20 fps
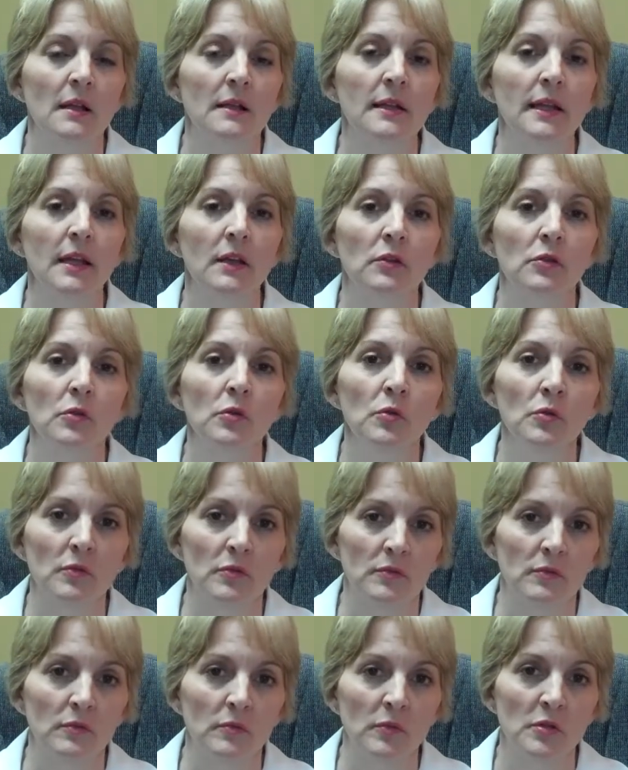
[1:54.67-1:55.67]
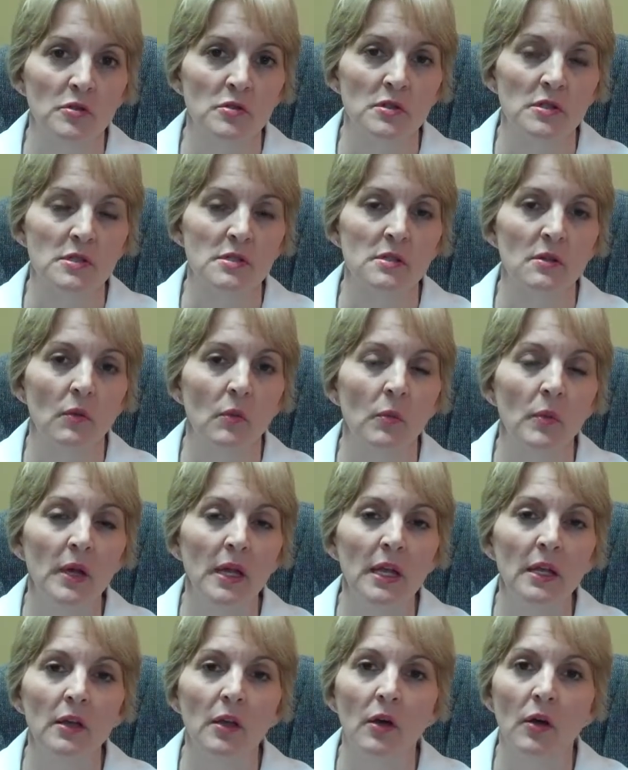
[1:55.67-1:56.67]
like gluten, which is
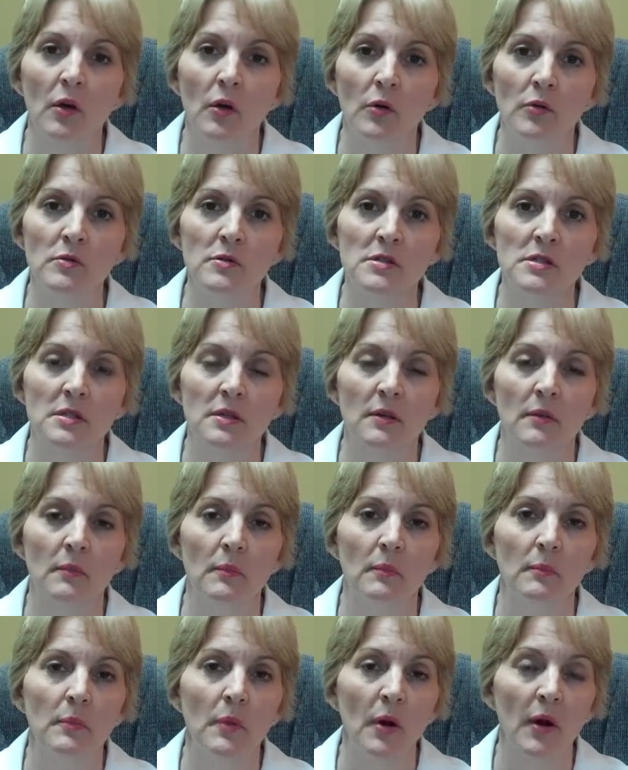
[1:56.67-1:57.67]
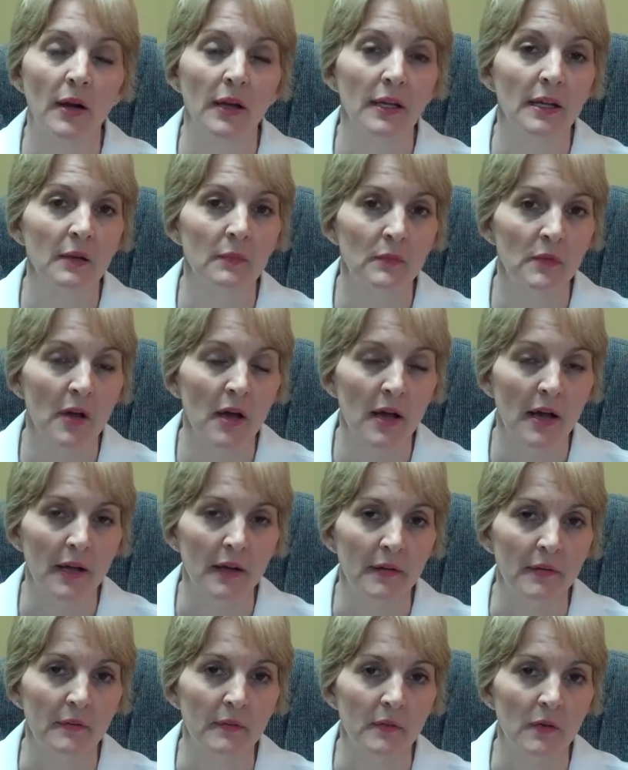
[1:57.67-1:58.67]
wheat, oats, barley, and
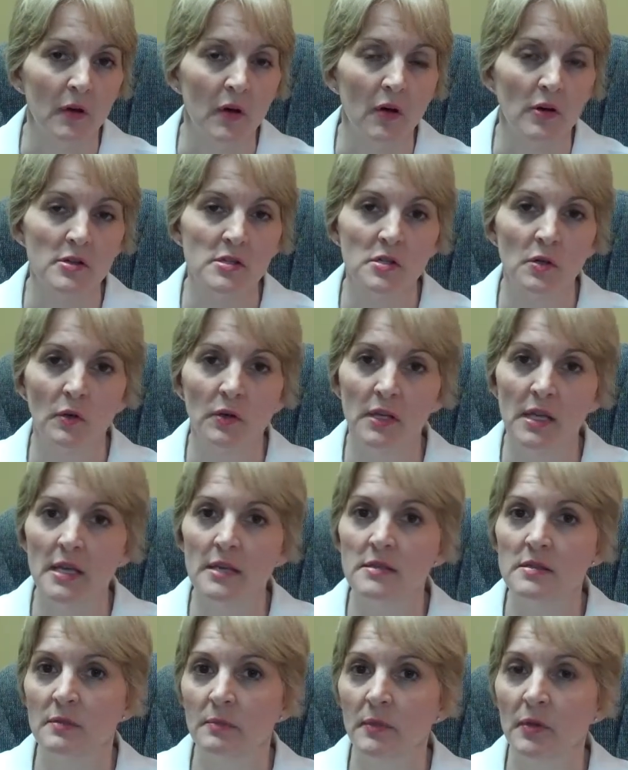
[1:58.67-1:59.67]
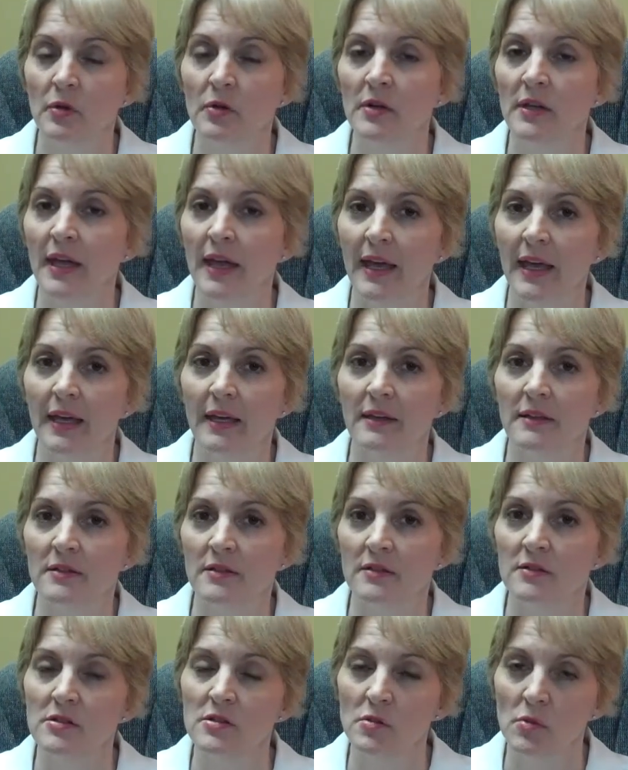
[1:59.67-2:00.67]
rye. Also yeast, milk, egg,
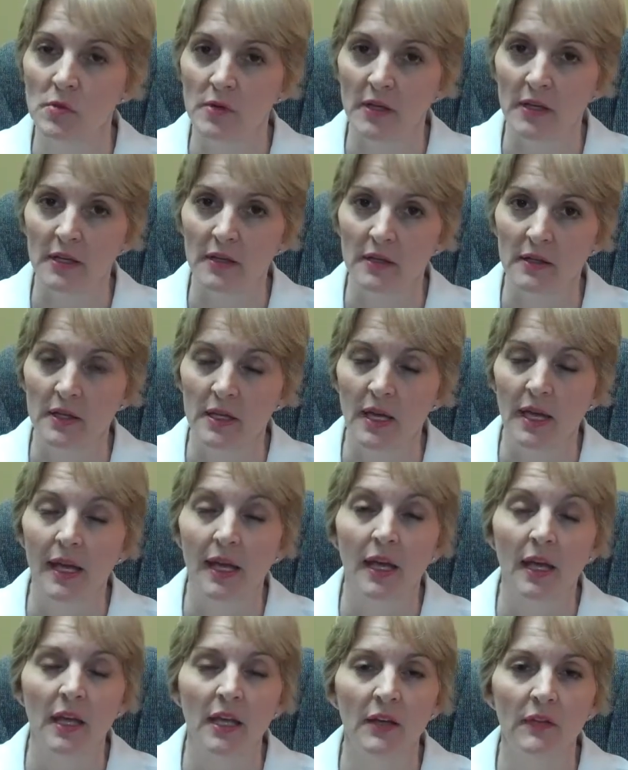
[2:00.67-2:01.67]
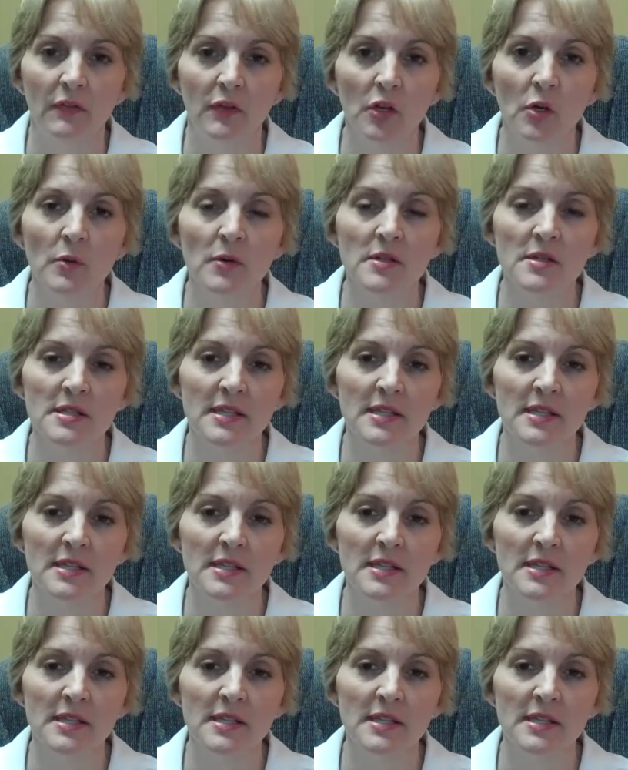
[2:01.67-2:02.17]
soy. If you are